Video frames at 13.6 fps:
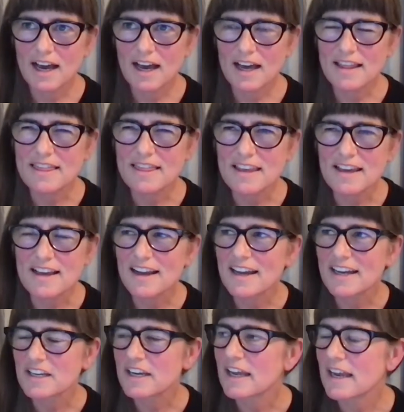I think,
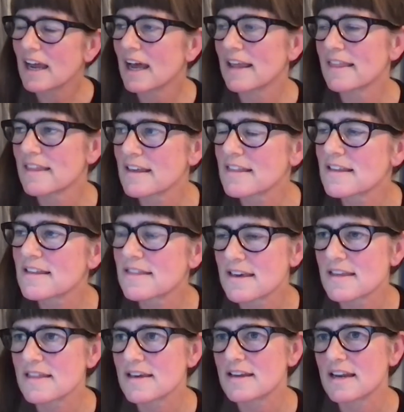I, I think the
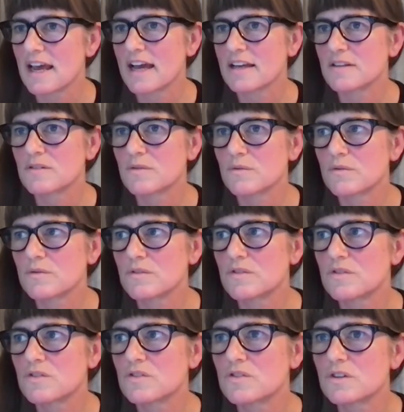thing that has
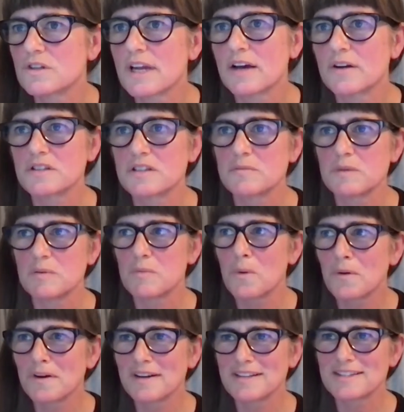stood out to me
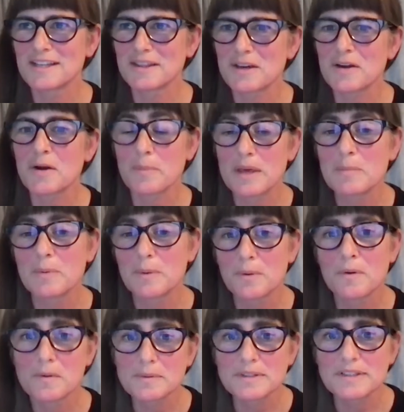more is that there are people who
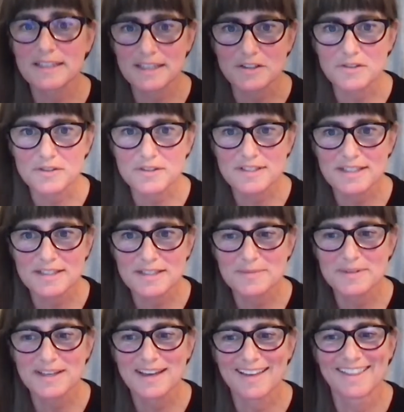are really interesting to
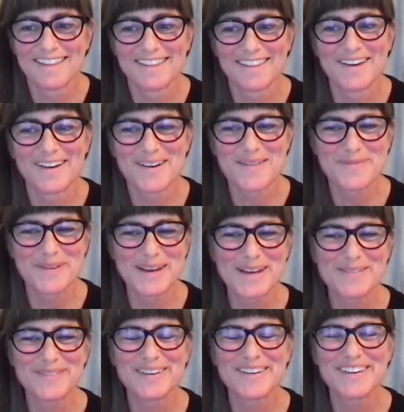me. And then there are
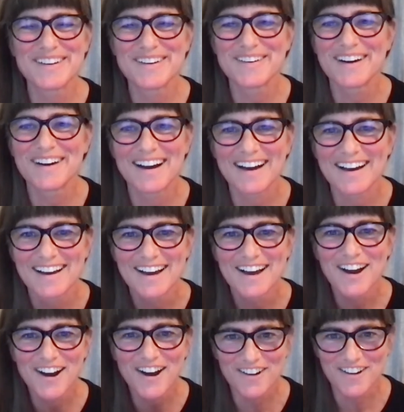people who uh,
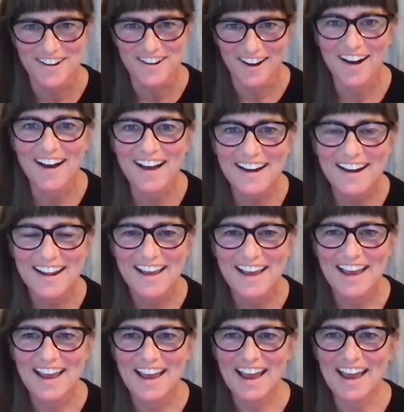are not.
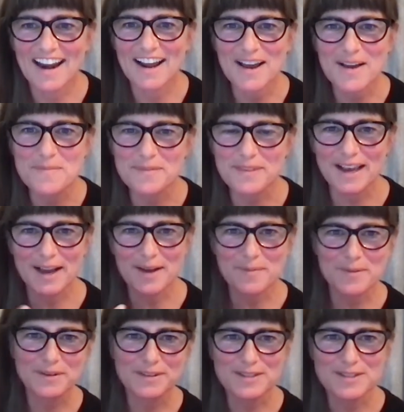And I'm like, I'm
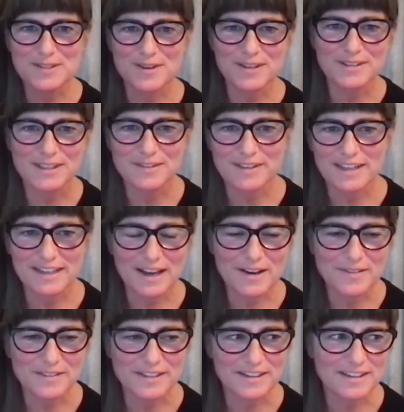really struggling right
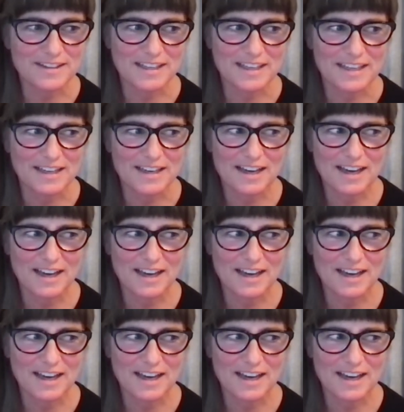now with like,